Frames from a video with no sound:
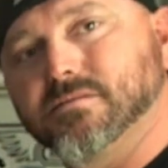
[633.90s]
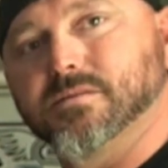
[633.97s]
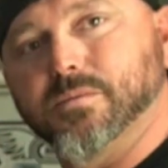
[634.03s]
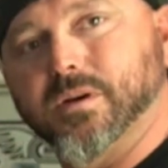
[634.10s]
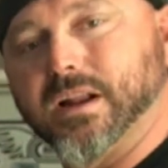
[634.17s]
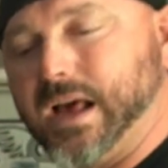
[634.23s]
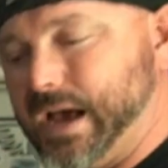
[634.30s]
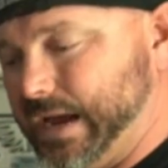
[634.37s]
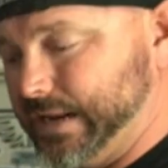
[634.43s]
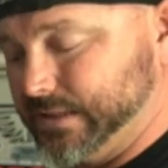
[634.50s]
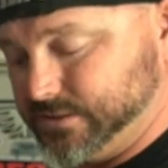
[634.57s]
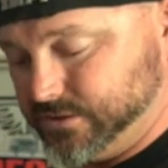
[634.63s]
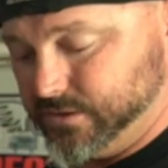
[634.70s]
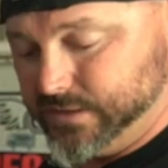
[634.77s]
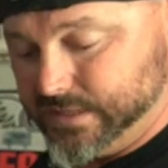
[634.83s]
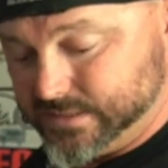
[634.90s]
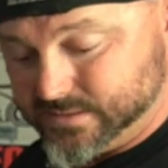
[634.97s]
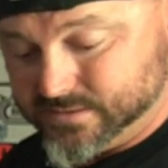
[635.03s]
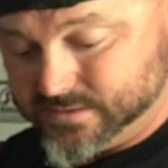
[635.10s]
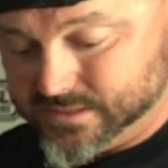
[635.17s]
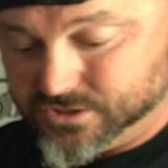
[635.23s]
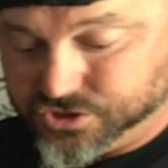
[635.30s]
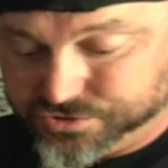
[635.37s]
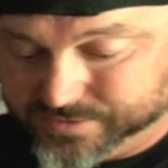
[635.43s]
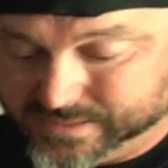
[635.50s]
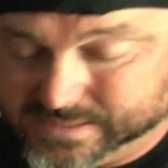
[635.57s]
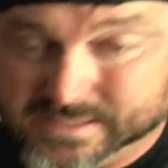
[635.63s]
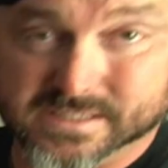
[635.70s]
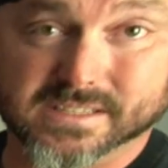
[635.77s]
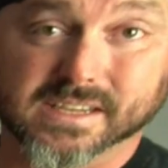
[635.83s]
We're gonna hide it. So let's shrink
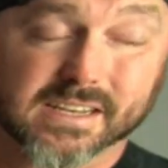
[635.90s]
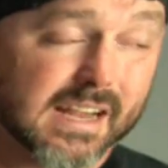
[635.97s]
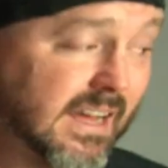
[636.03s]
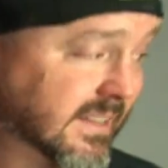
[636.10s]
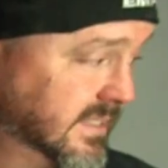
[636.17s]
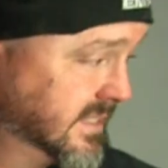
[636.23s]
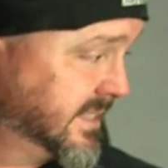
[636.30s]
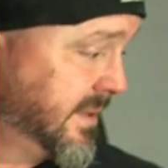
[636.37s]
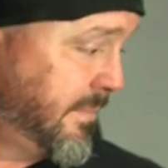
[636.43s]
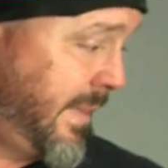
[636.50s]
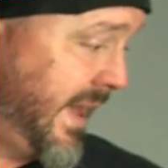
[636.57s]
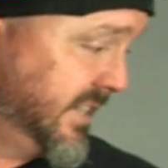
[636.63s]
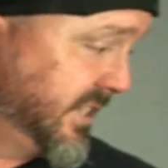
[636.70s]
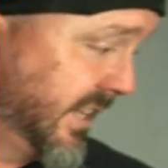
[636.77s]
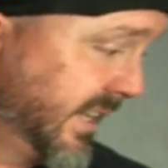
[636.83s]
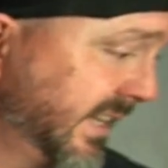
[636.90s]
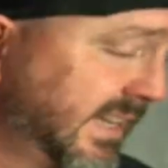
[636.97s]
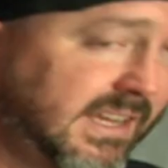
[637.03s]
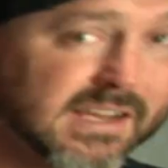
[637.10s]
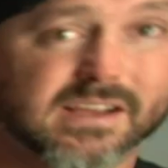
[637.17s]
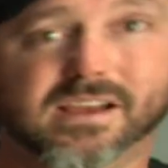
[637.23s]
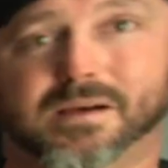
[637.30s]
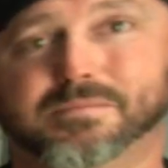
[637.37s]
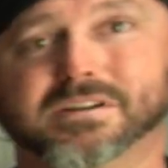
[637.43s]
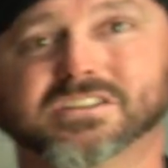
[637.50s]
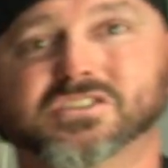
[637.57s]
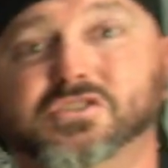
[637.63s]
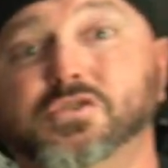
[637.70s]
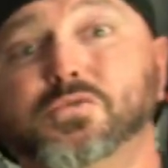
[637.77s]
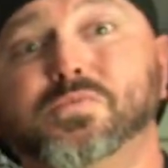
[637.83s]
this thing down. This is the magic. I'm gonna
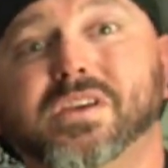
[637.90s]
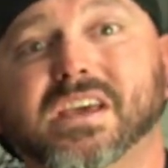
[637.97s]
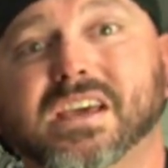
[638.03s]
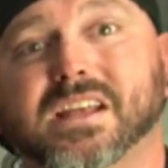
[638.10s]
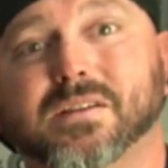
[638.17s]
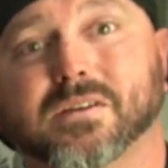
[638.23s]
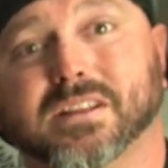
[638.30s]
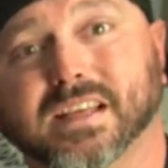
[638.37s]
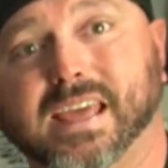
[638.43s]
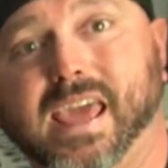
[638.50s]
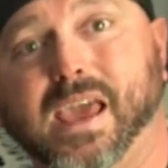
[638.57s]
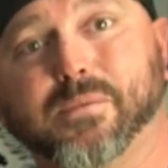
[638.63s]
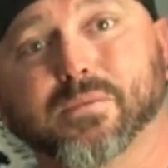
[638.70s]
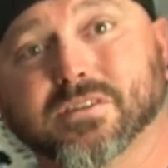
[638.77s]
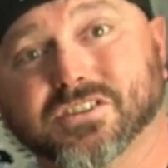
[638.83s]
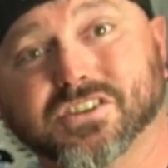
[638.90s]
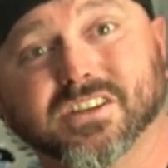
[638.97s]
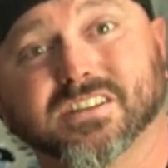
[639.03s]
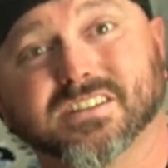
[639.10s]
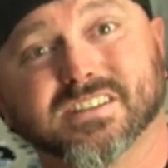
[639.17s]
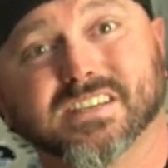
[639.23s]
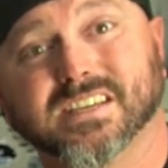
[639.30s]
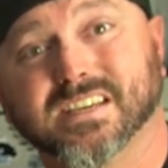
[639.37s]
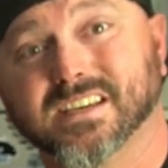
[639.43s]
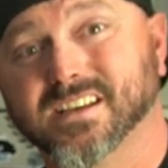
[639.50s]
zoom you in on the camera so you can see.